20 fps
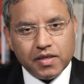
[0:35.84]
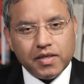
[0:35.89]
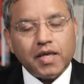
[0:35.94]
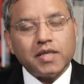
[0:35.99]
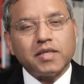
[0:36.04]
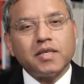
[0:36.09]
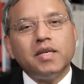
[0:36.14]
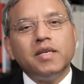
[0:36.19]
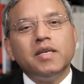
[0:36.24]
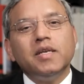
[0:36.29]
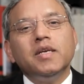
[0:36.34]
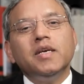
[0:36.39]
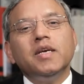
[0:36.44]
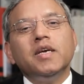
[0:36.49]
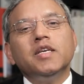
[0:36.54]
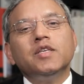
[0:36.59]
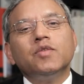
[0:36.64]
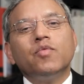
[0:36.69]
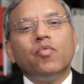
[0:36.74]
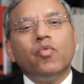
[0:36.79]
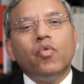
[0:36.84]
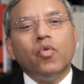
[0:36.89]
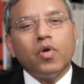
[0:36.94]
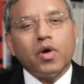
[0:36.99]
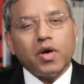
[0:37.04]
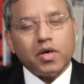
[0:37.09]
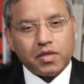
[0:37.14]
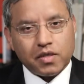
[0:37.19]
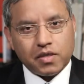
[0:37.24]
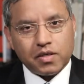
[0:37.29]
Section D is
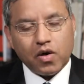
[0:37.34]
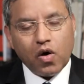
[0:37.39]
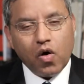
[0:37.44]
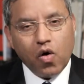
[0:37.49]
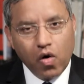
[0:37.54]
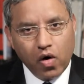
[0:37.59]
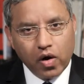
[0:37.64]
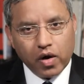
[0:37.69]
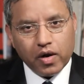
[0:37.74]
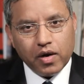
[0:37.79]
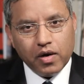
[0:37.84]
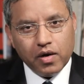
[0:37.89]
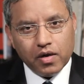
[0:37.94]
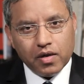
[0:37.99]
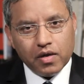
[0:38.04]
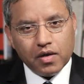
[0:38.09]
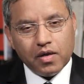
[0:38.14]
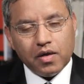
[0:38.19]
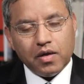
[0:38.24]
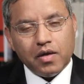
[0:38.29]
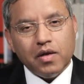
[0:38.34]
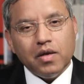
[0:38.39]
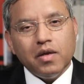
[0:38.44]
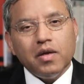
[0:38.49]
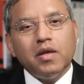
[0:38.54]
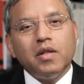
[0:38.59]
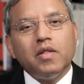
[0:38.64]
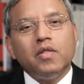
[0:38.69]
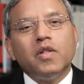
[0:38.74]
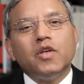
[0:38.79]
focused on
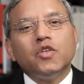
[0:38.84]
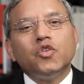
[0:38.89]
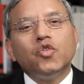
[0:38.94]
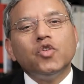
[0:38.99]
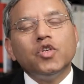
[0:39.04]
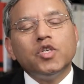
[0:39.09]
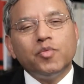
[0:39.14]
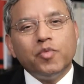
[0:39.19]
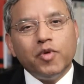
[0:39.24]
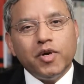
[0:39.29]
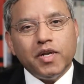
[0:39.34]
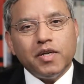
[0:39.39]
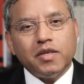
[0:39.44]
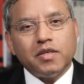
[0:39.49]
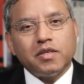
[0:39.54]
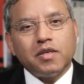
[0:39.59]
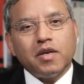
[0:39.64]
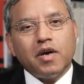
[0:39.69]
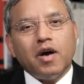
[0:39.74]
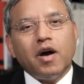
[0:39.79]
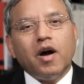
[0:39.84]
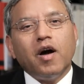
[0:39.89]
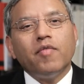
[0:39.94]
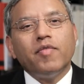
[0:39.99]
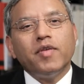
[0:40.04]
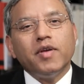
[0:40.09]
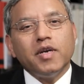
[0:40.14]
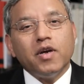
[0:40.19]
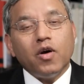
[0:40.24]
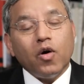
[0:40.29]
the jurisprudence
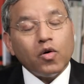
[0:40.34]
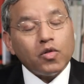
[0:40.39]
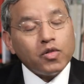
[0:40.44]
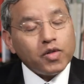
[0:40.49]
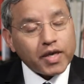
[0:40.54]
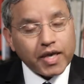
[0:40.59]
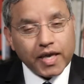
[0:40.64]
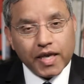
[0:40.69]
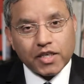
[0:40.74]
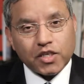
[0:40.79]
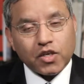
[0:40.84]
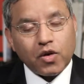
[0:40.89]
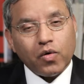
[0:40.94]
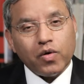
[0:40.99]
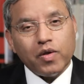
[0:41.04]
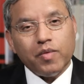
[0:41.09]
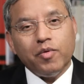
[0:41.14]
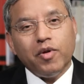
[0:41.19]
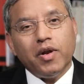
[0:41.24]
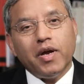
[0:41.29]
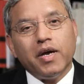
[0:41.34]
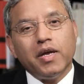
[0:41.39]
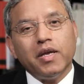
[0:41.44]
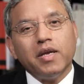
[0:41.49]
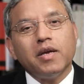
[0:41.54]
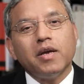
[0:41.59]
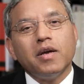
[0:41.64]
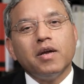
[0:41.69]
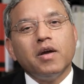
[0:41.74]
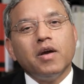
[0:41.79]
of or the case law, if you
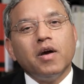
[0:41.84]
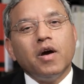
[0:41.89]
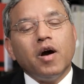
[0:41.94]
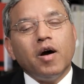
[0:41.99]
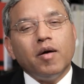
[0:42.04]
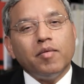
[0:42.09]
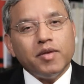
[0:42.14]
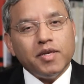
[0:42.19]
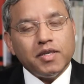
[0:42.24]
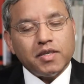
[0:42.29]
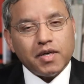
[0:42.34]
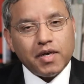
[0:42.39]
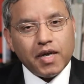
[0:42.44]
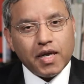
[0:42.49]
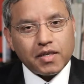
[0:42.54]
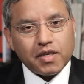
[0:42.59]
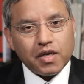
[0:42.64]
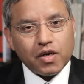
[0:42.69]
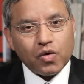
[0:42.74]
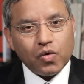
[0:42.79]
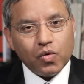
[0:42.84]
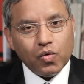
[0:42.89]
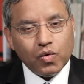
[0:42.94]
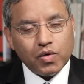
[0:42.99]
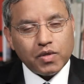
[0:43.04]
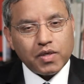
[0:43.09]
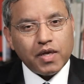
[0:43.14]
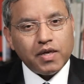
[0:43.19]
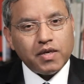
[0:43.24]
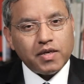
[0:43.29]
like, of international
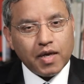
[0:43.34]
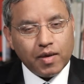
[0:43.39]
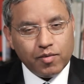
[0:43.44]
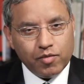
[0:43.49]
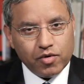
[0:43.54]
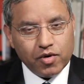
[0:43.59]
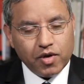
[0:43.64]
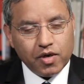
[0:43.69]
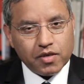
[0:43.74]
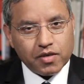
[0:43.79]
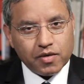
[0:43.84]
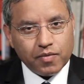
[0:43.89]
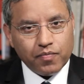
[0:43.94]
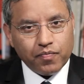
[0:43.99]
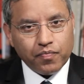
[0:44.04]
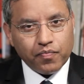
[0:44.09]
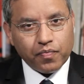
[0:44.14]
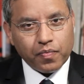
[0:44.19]
courts and tribunals.